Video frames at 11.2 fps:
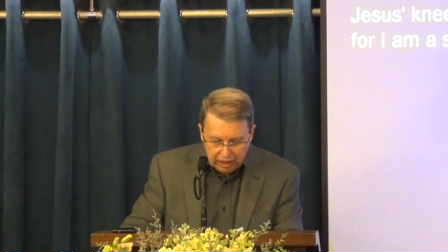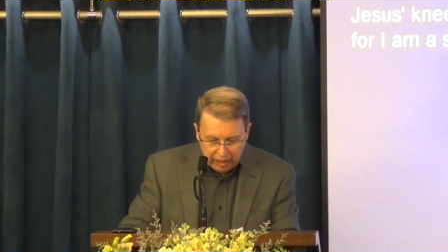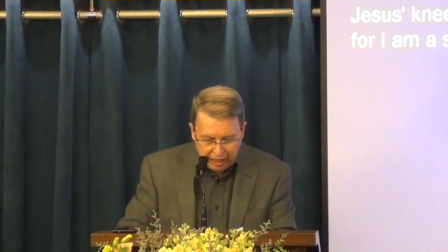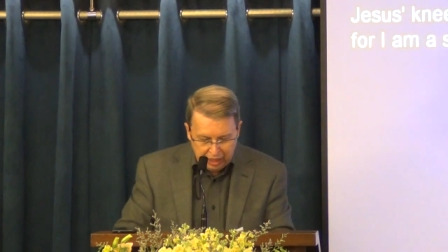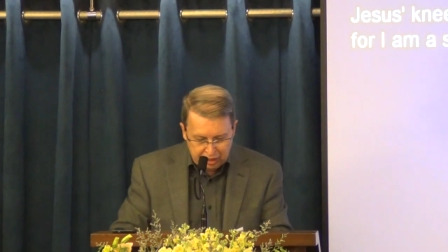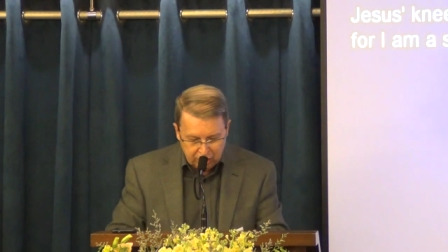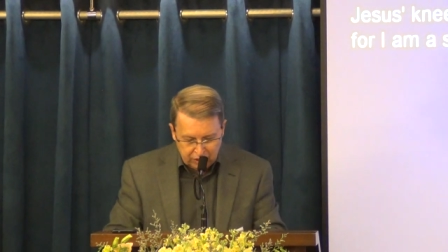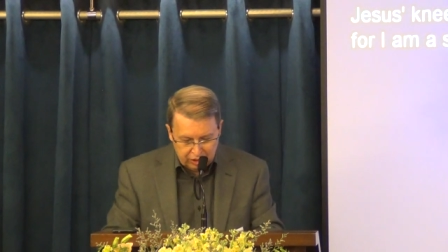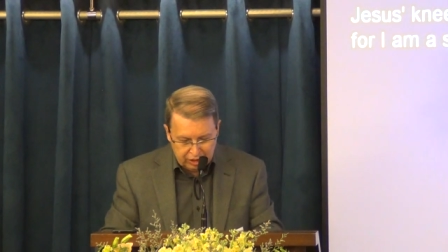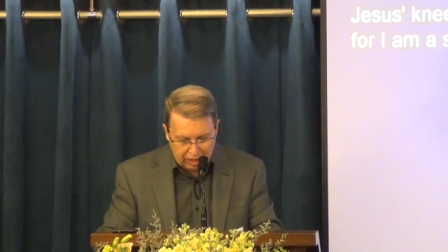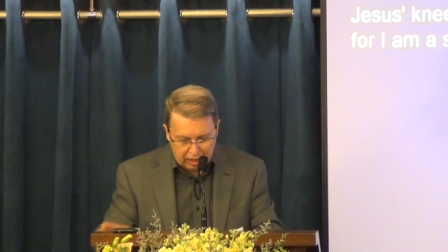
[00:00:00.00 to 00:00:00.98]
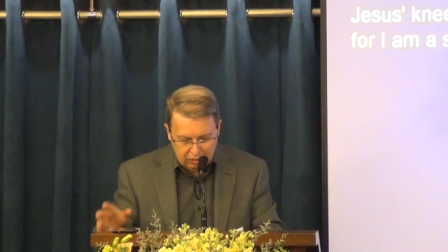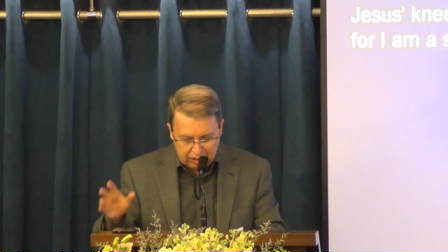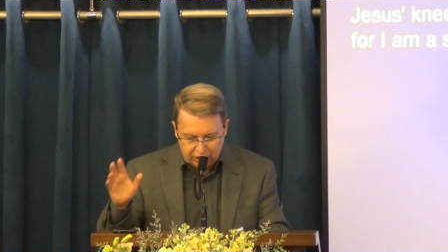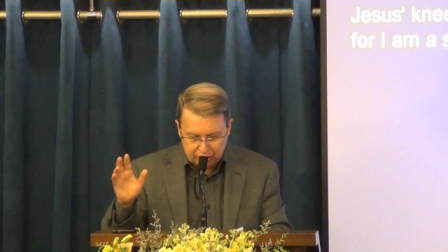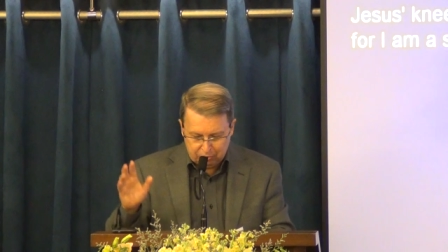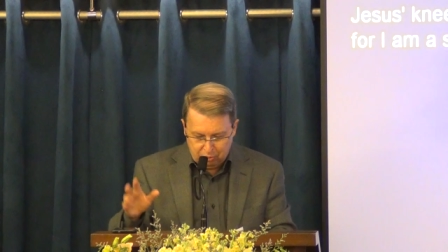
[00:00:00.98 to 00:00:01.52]
And now
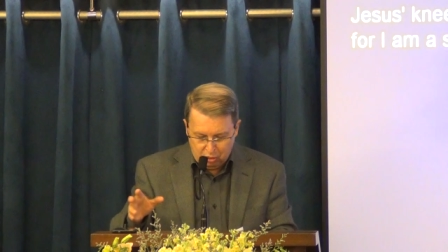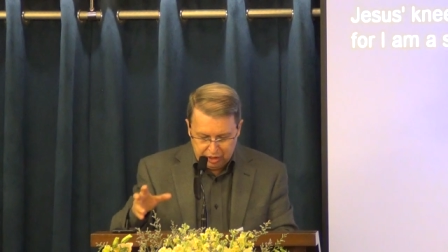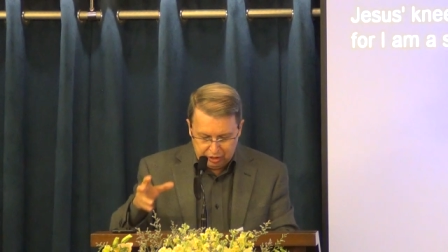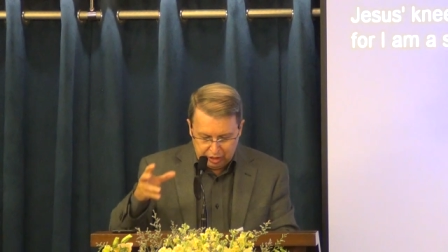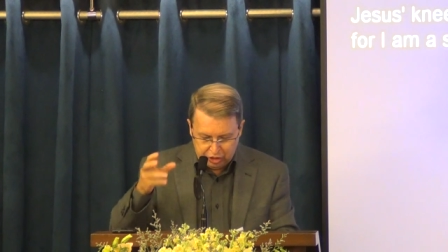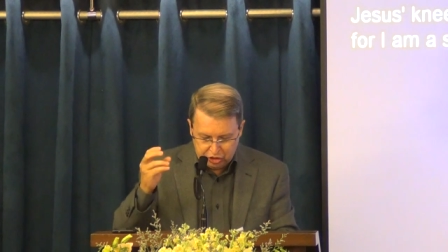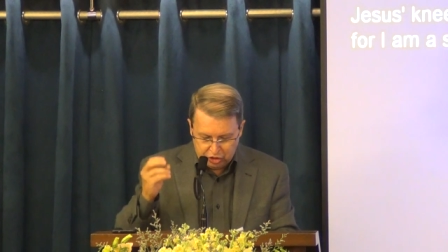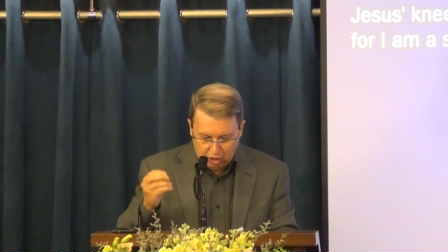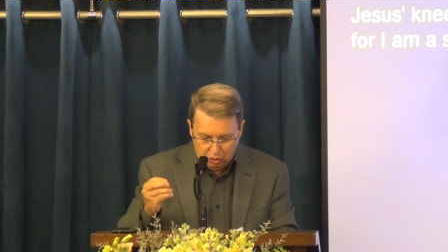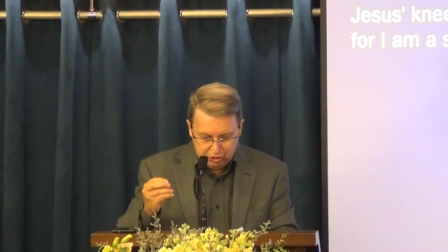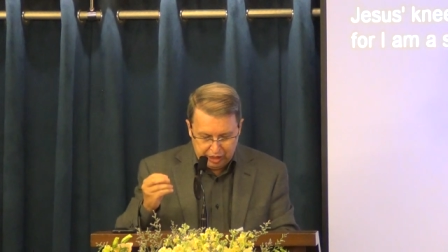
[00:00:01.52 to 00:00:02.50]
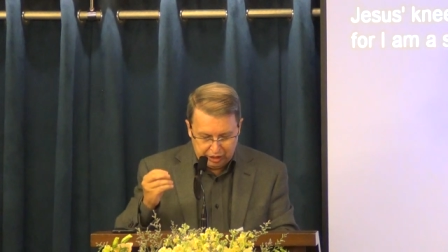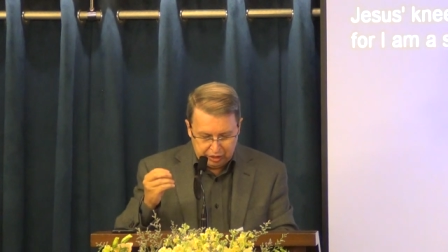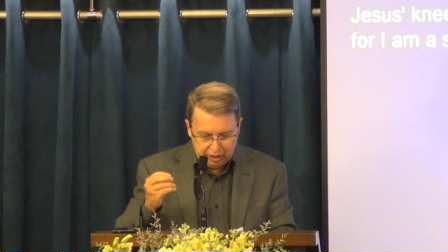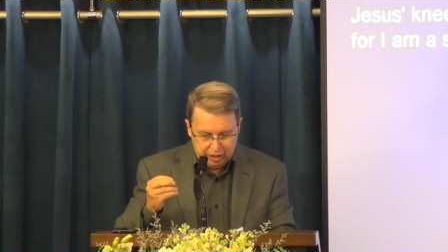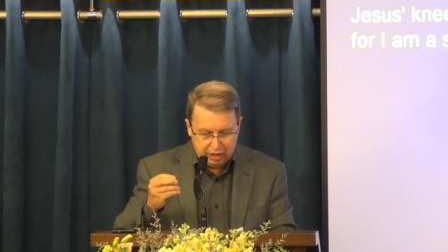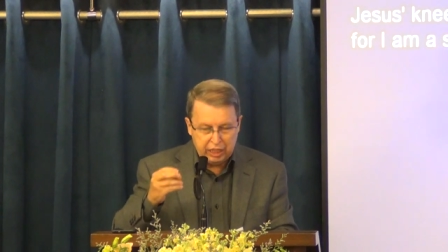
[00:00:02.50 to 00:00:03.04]
at this point, it shows that
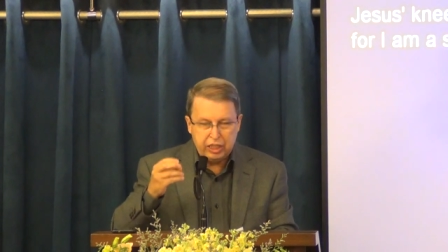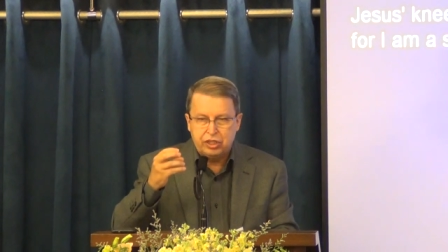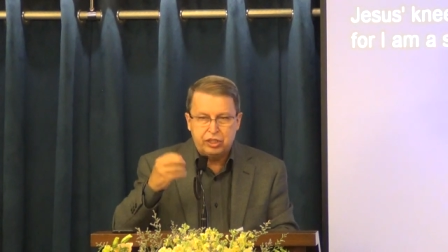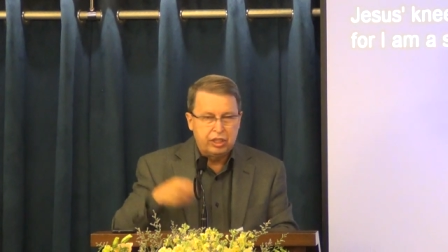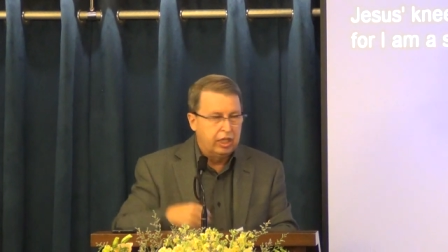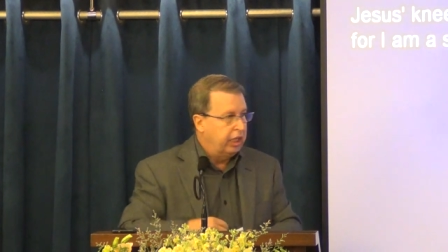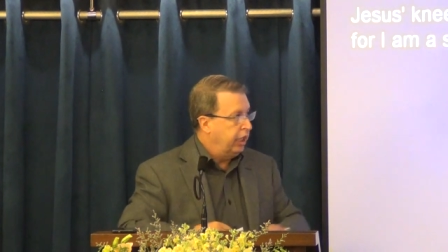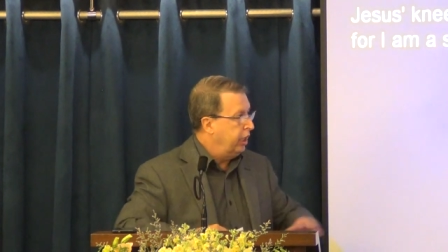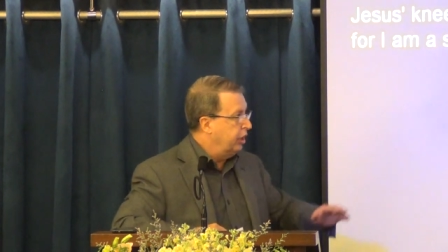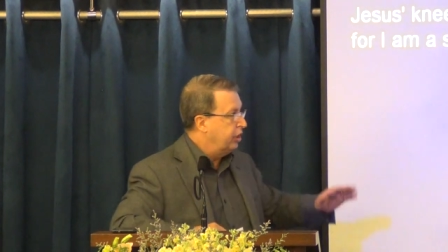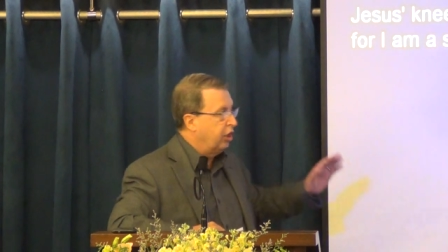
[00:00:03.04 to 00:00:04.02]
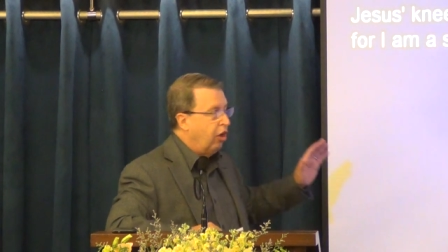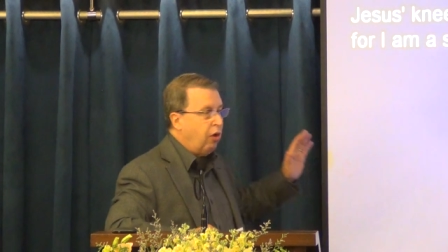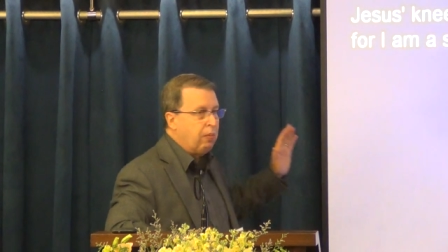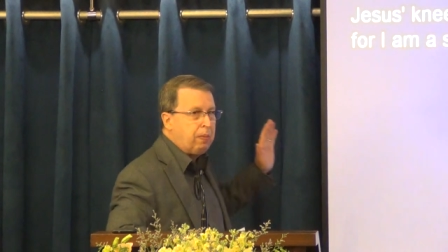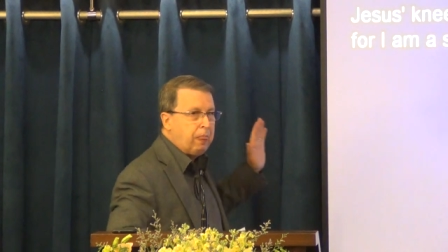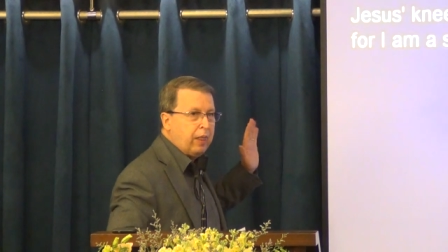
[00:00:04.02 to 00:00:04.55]
he
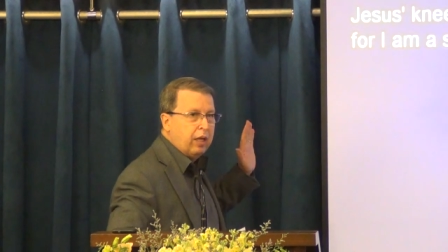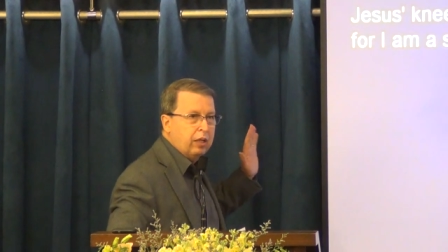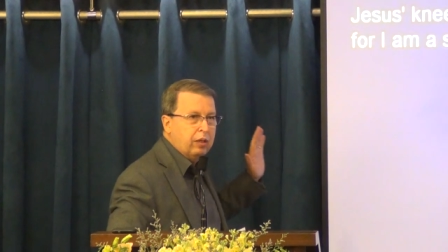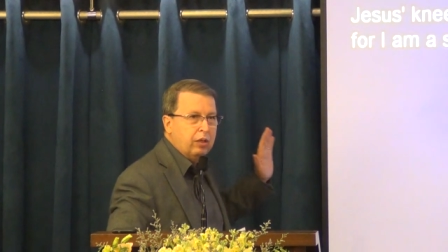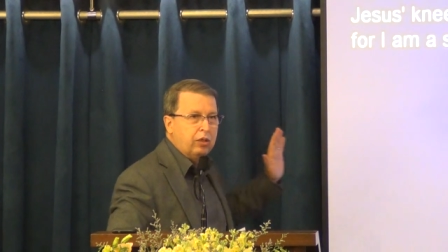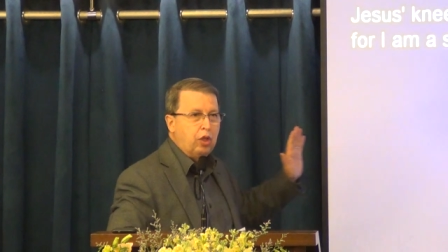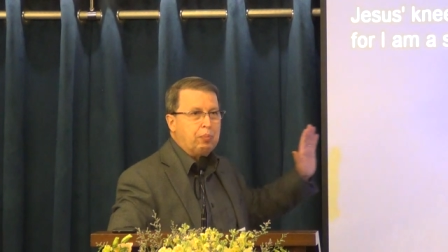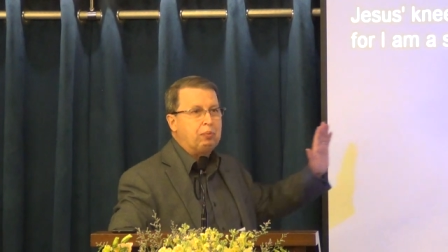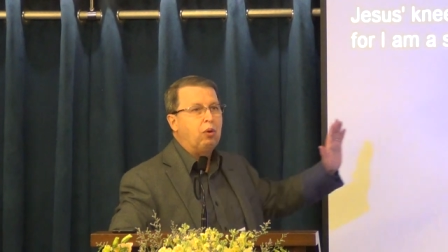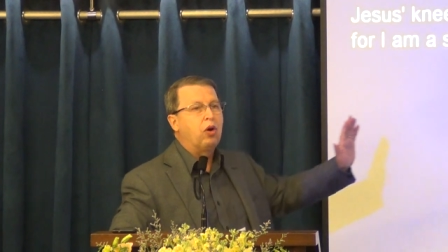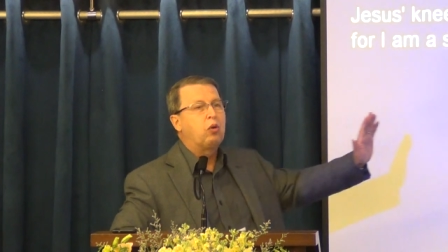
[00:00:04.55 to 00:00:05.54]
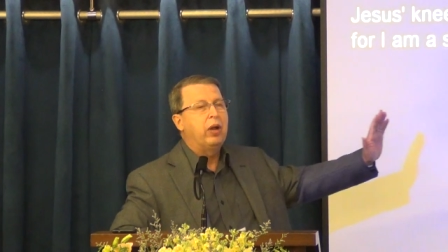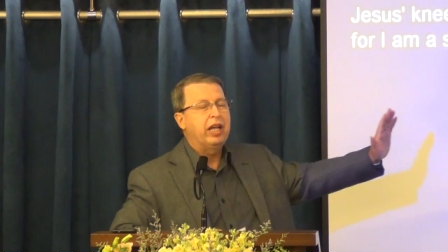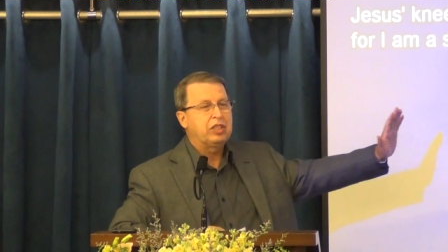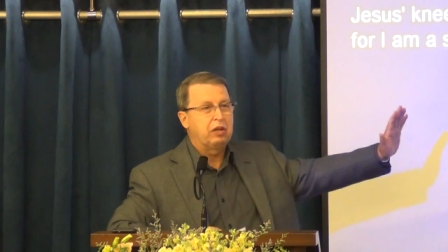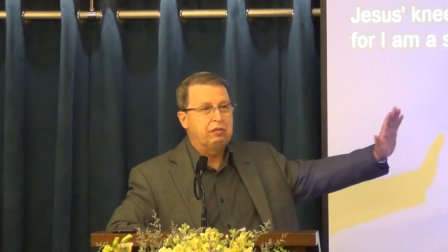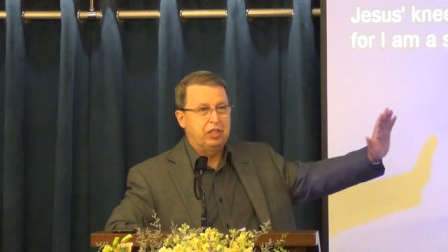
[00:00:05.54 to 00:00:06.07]
the
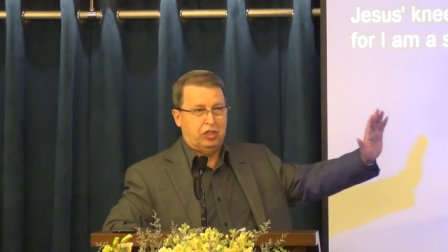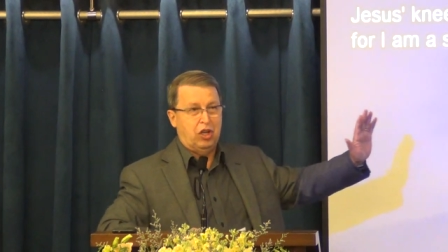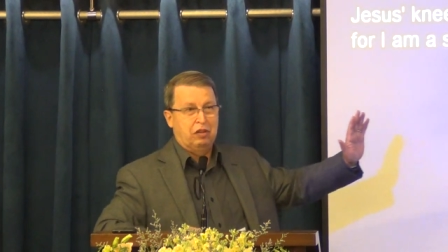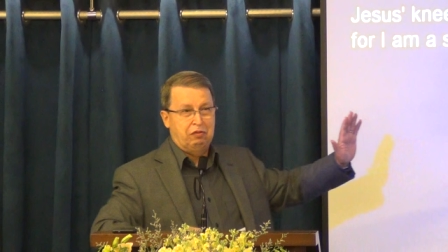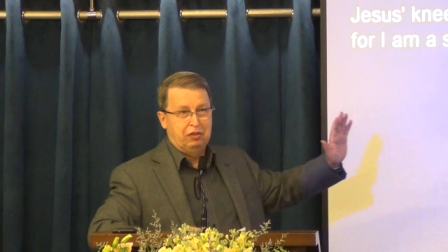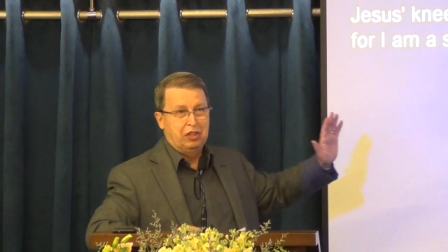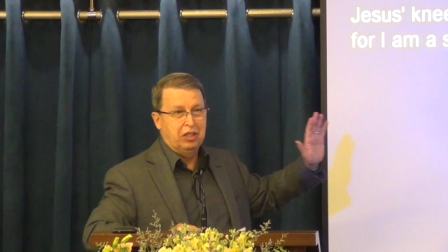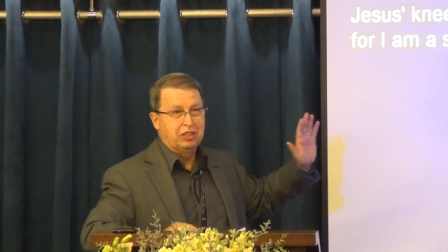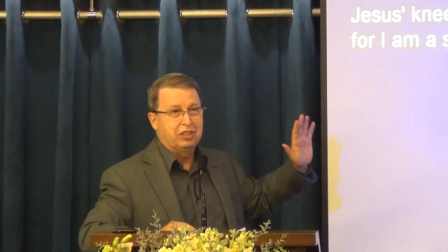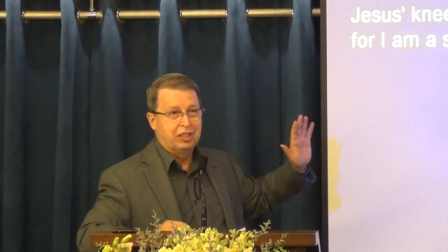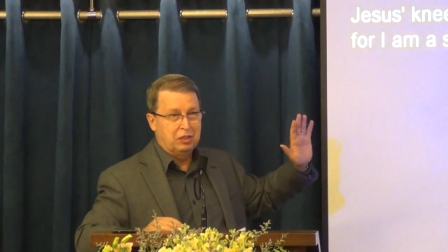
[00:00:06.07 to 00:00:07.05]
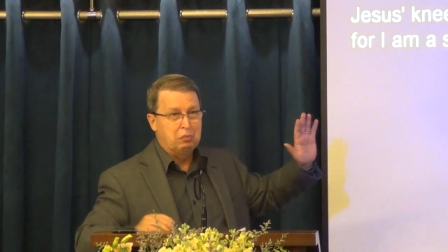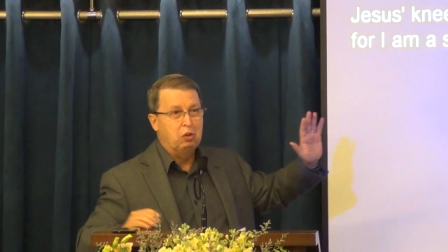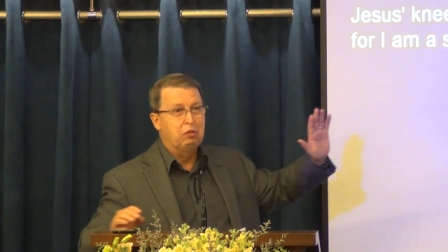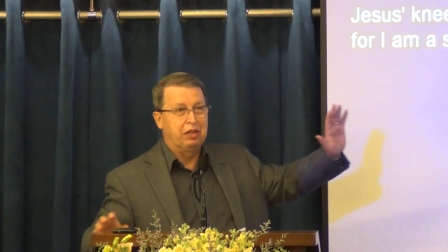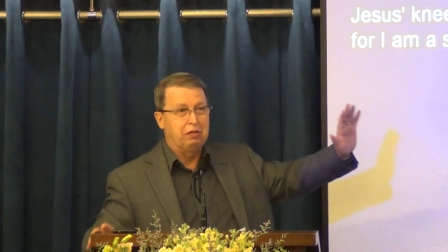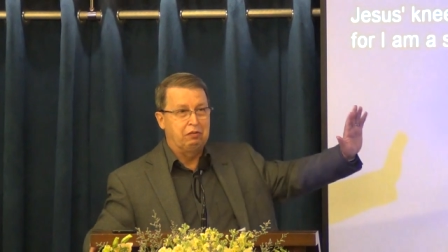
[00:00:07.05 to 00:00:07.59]
progress of his confidence is
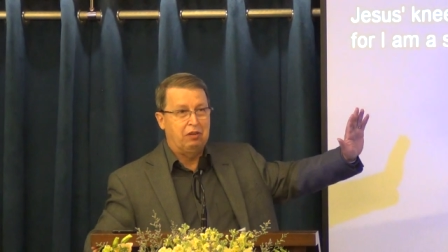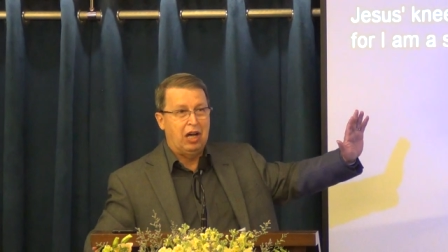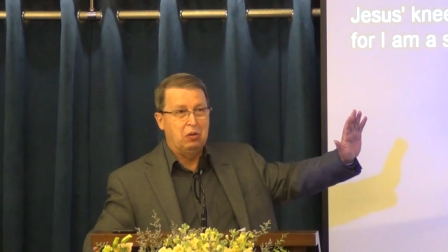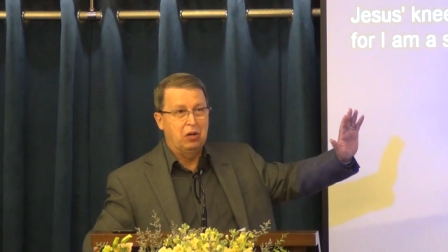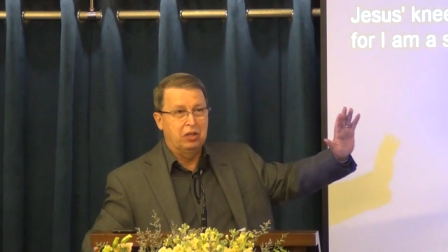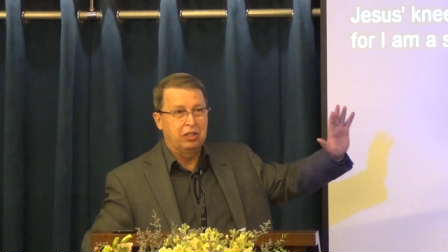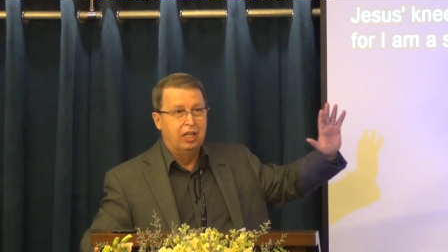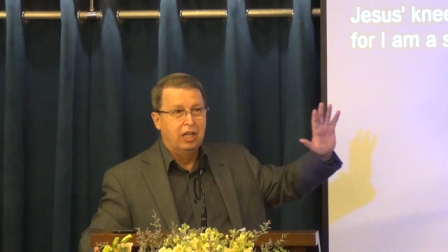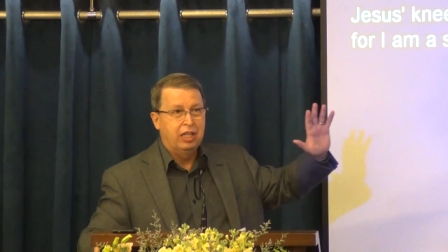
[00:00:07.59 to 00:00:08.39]
moving forward.